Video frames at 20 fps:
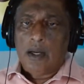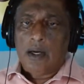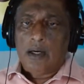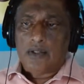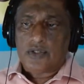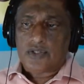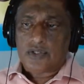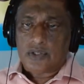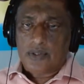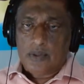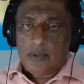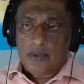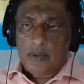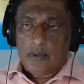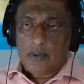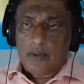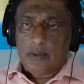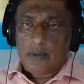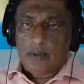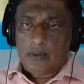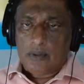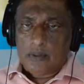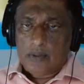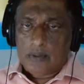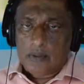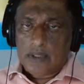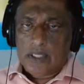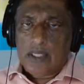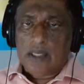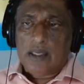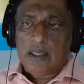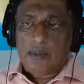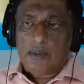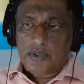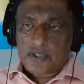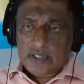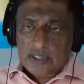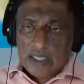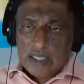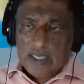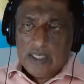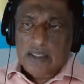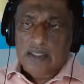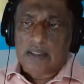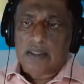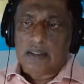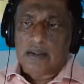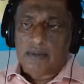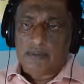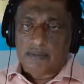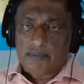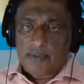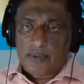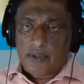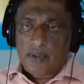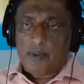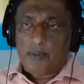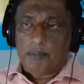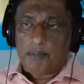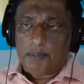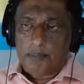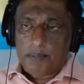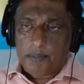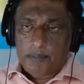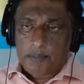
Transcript: us to think outside of our